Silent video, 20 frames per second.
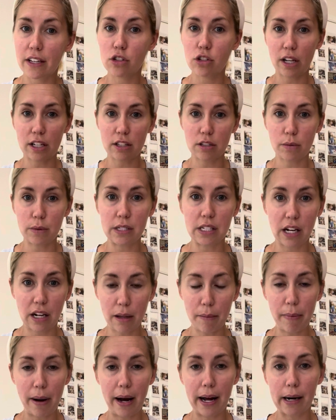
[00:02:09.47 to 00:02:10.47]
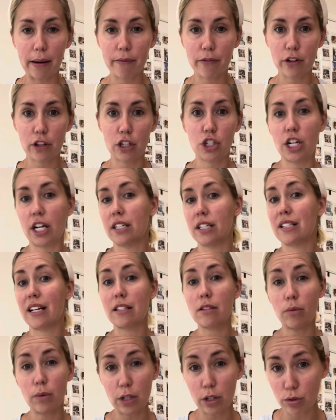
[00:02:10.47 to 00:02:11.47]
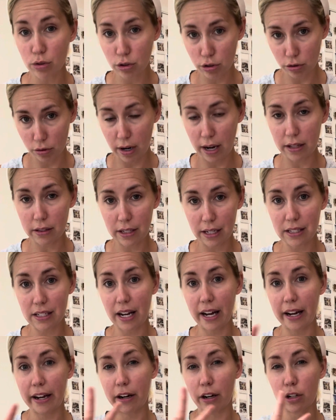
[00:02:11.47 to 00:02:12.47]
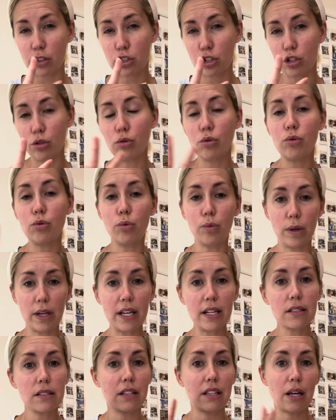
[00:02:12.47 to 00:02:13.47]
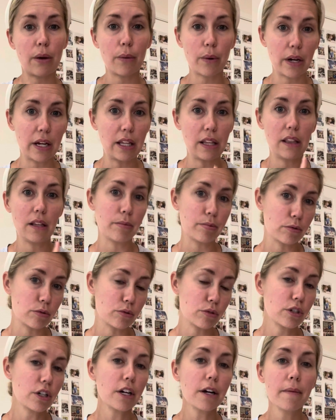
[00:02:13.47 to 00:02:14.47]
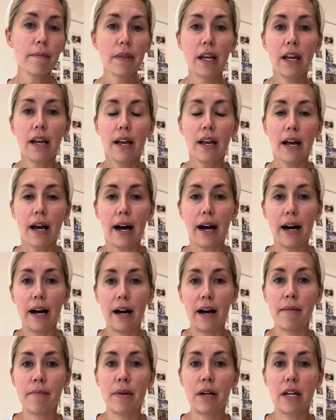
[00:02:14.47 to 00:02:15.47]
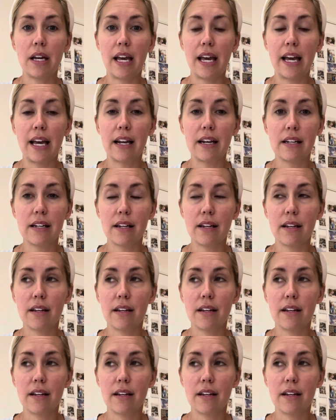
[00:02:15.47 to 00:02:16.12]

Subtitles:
So that's what we did on the bottom for the chicks, and that's what we used throughout the entire 2 weeks that they were in the brooder. And